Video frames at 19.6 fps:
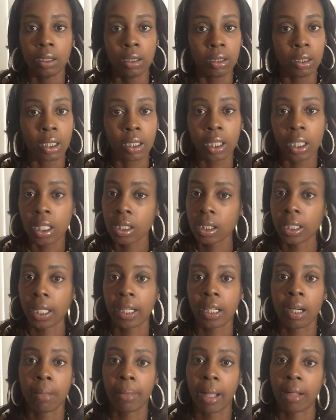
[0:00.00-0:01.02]
the things
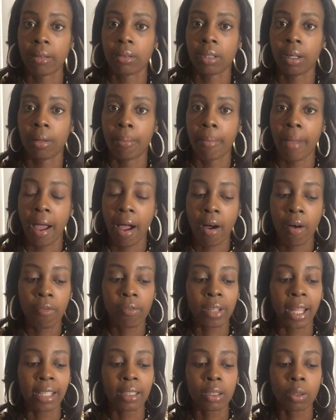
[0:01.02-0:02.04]
that come out their mouth,
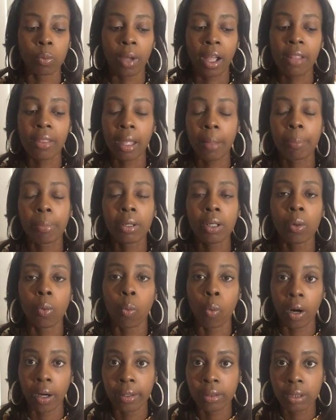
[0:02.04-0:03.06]
the way they put
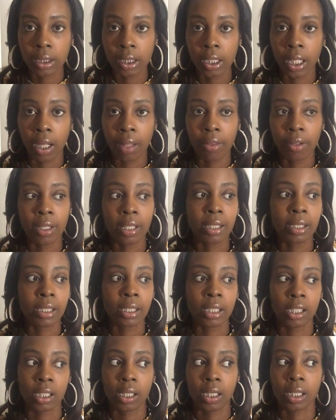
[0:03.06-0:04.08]
words together, it's
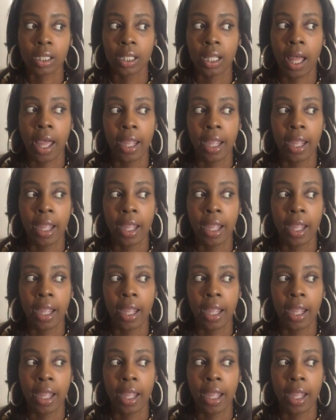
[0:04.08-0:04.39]
just